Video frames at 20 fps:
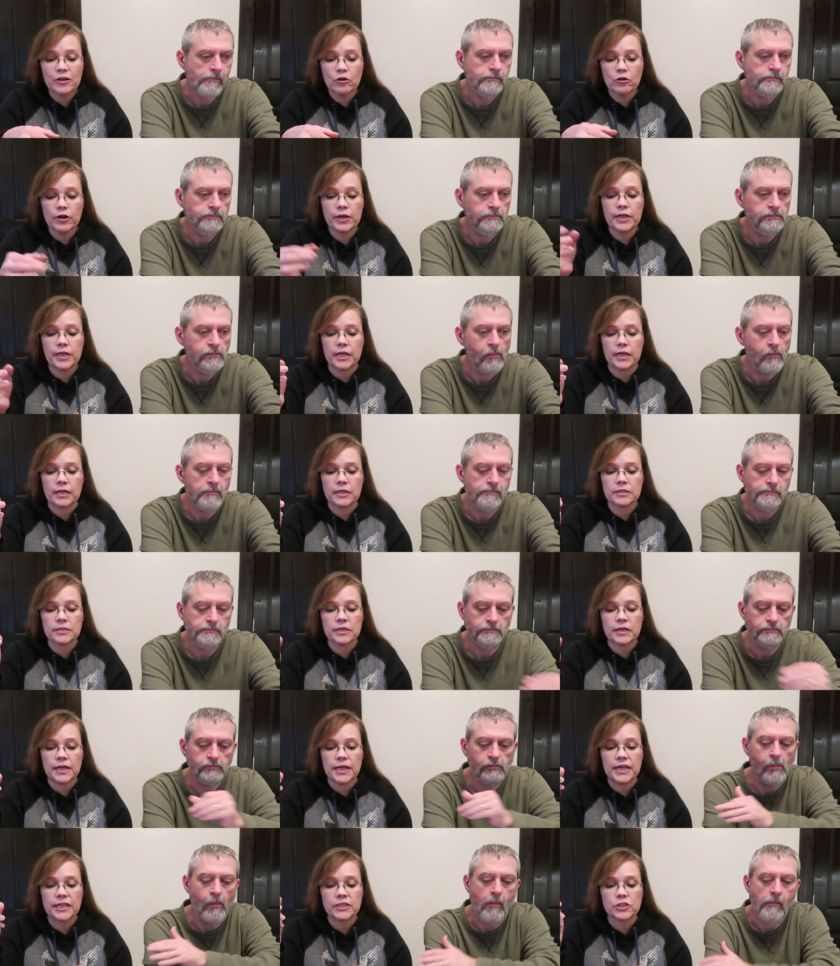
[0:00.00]
Speaker 1: ingredient
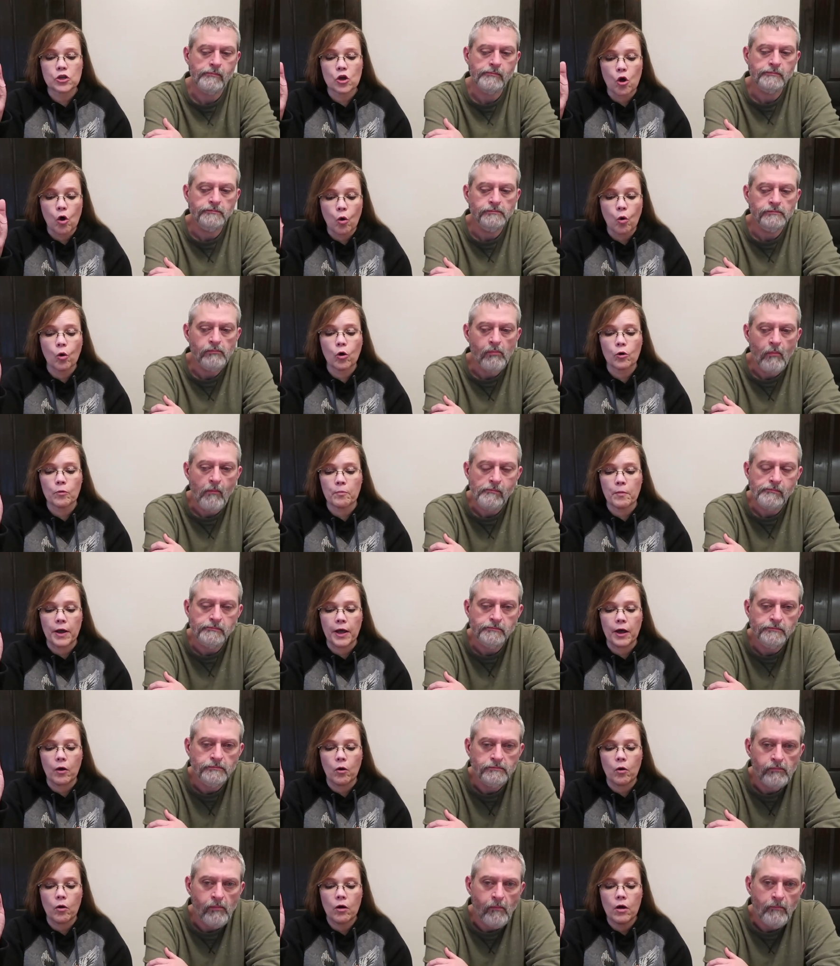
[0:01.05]
is
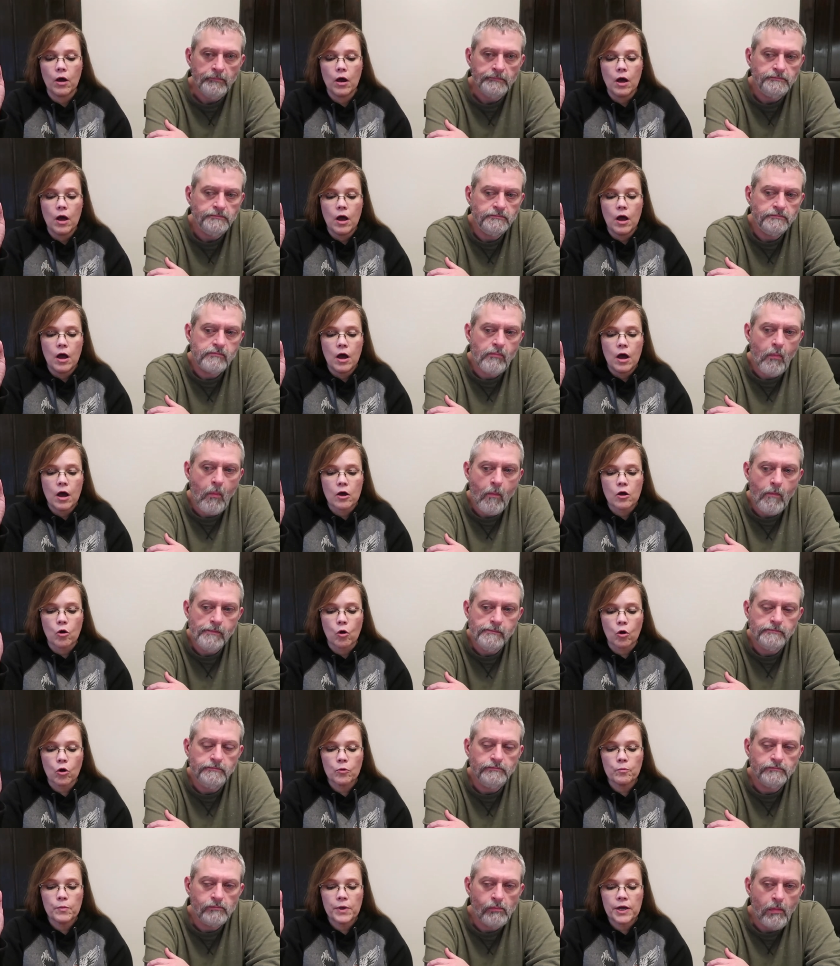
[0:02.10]
cornmeal
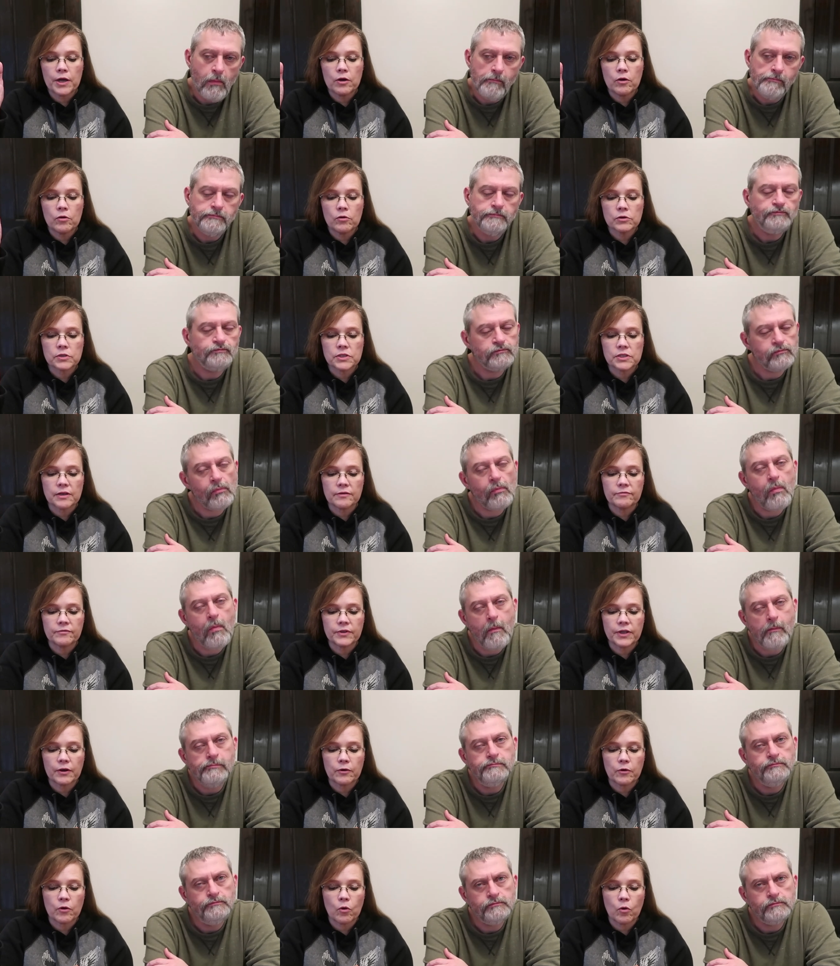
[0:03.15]
cornmeal,
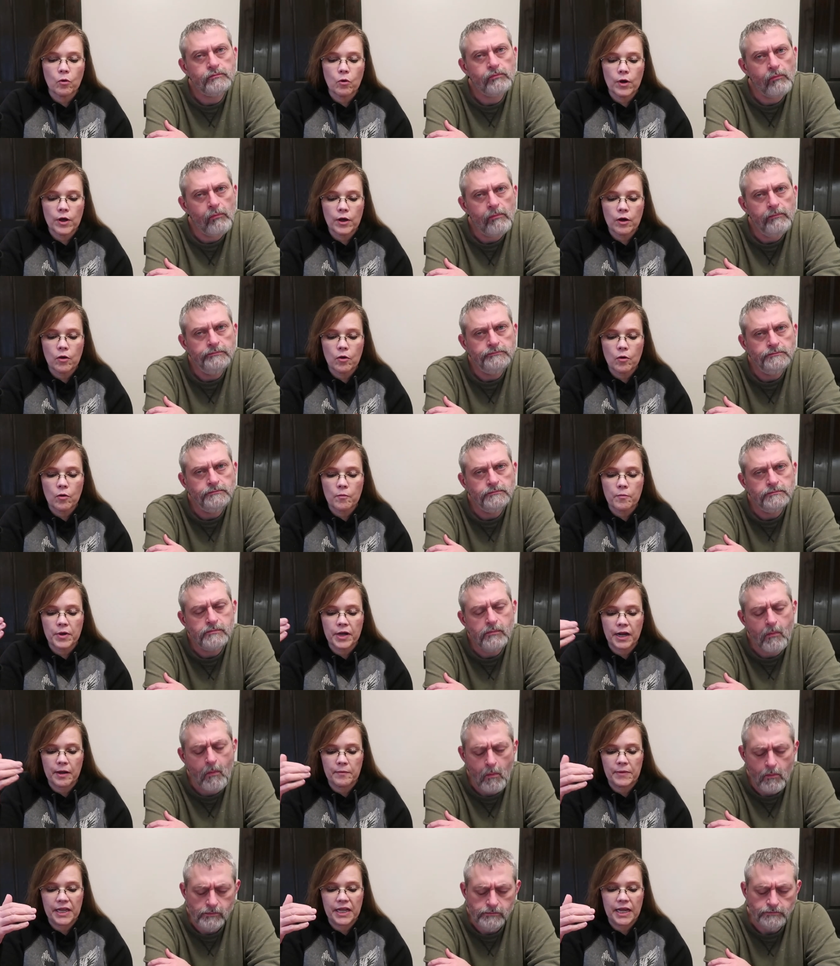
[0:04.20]
sunflower oil, but
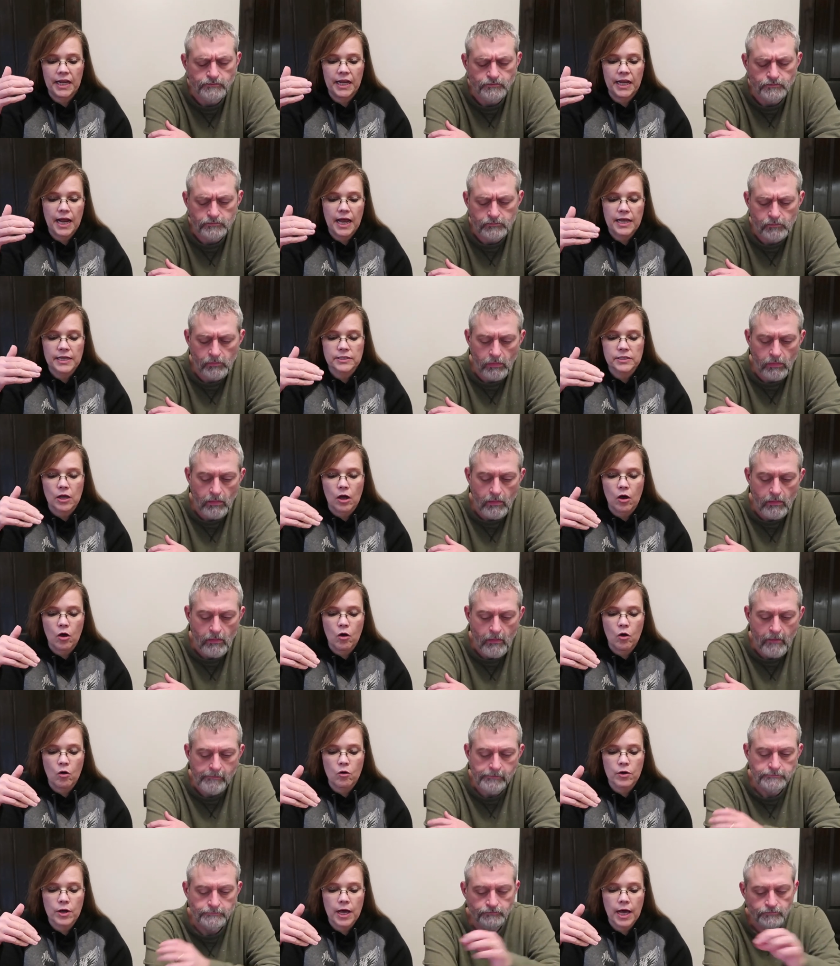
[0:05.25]
I mean, it has
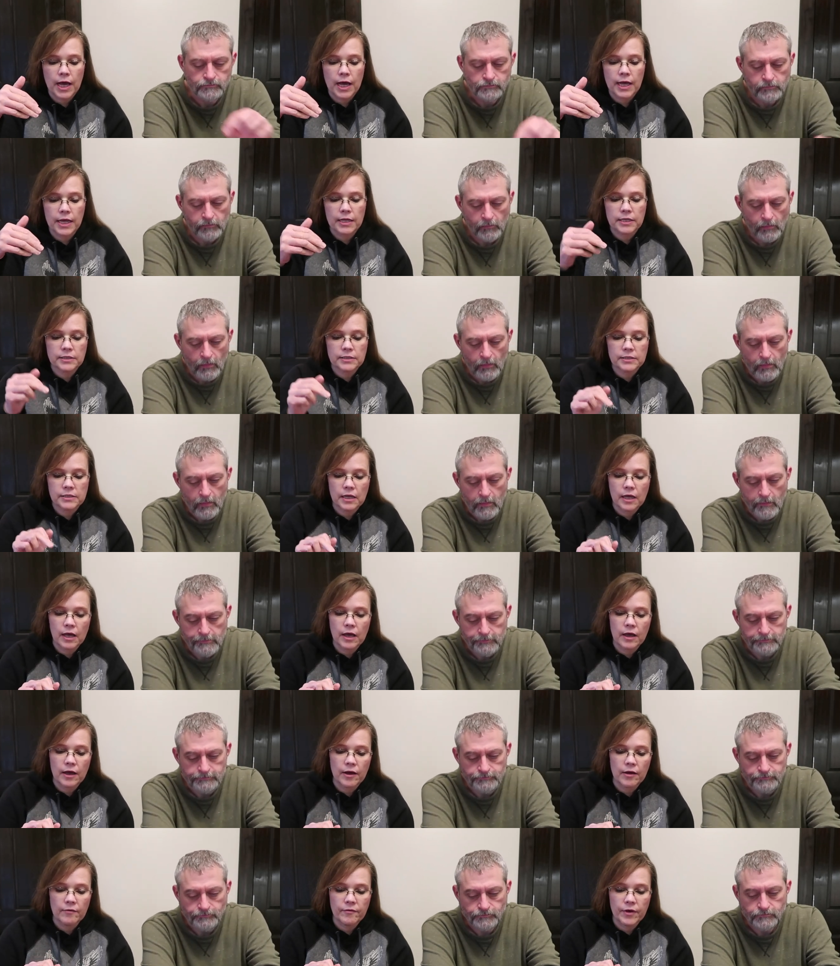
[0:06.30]
all kinds
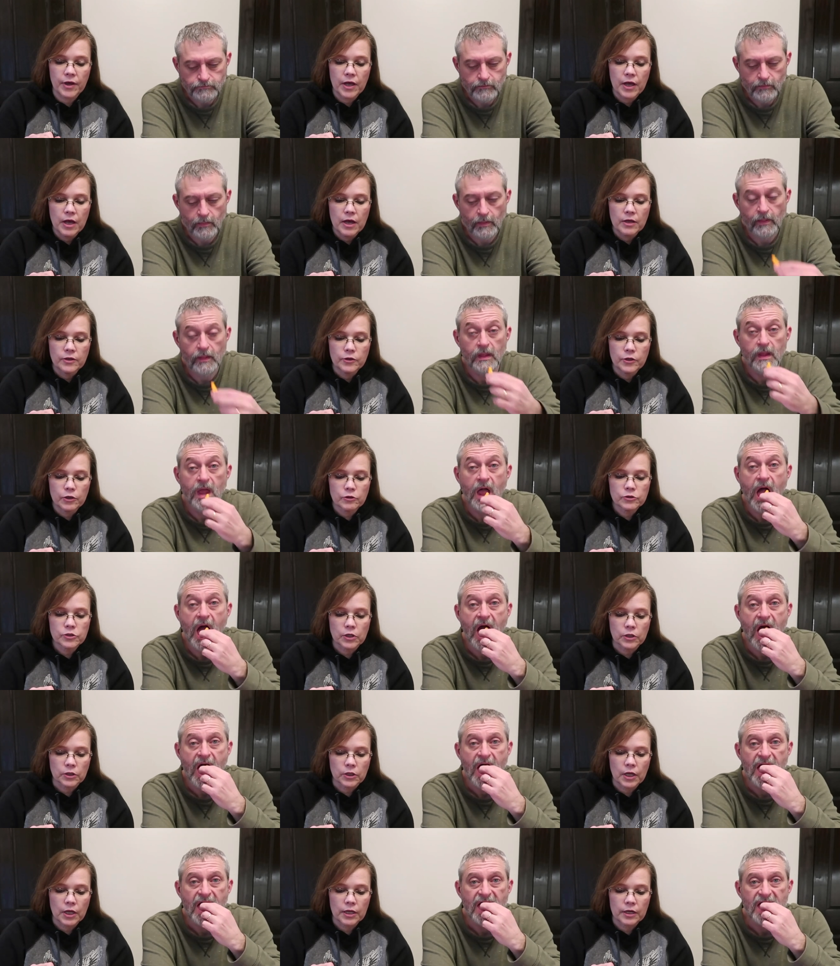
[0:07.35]
of, there's a
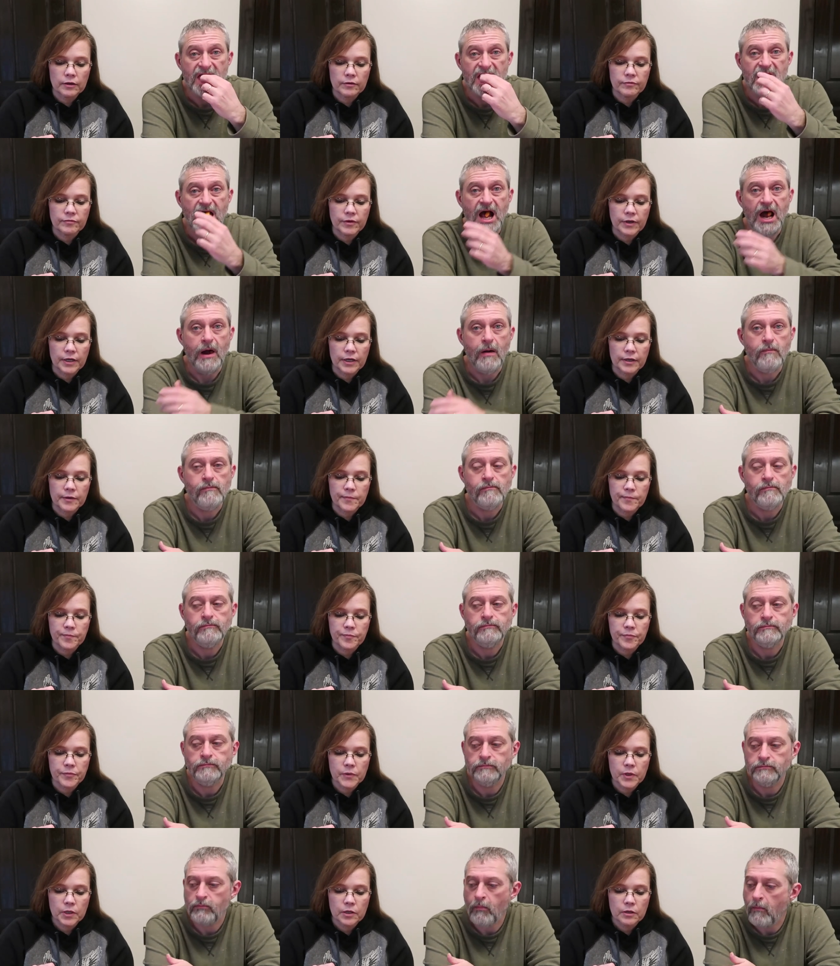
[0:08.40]
lot of, um,
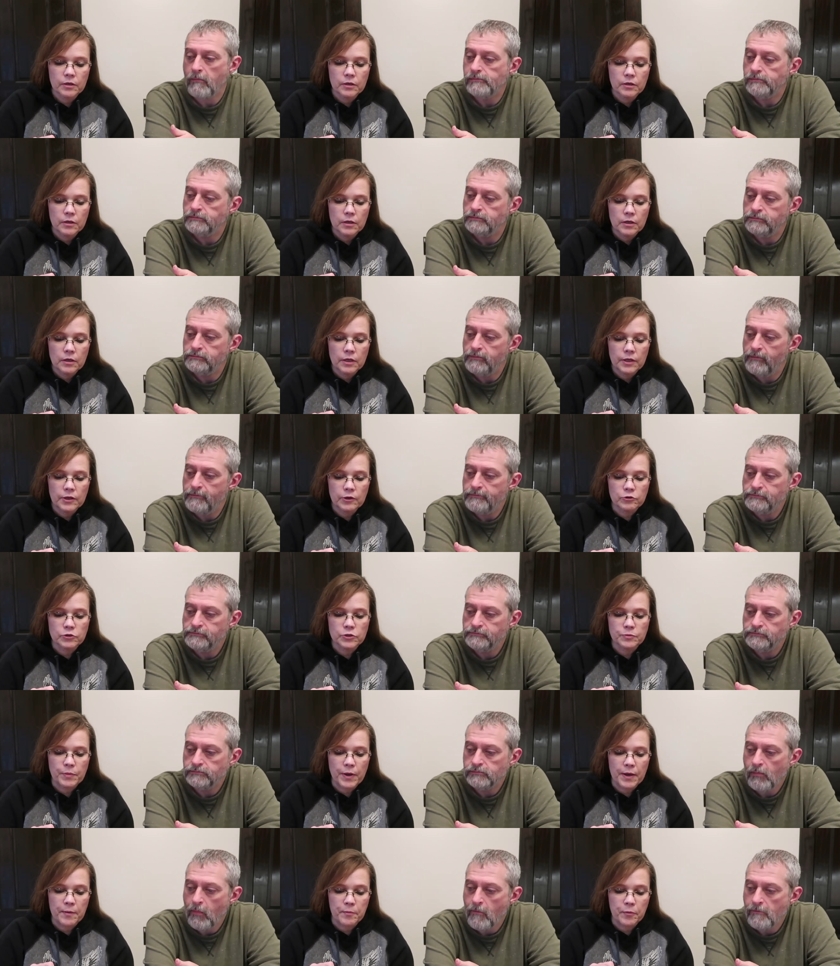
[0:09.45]
there's
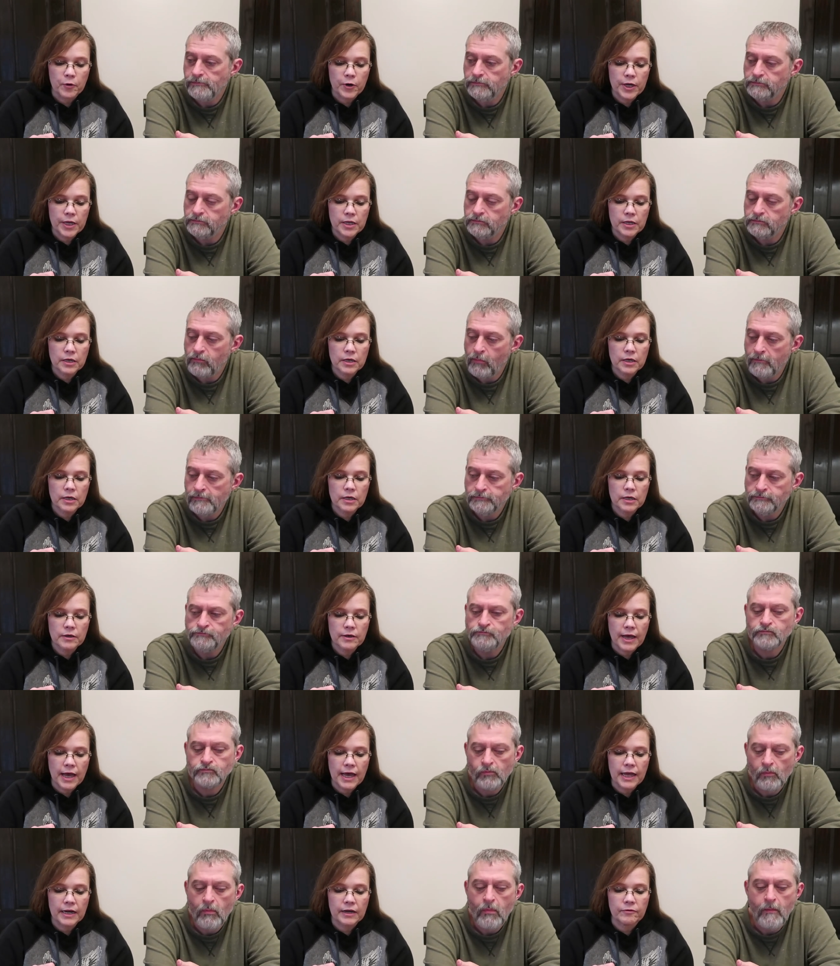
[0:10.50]
paprika
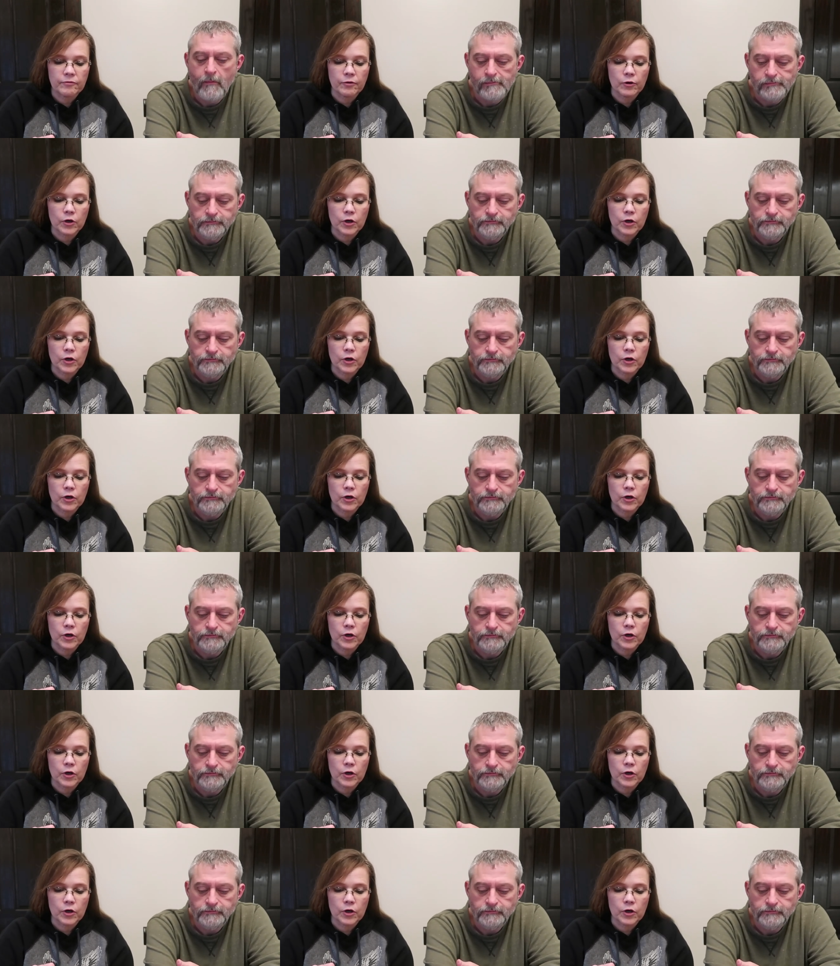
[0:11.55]
added for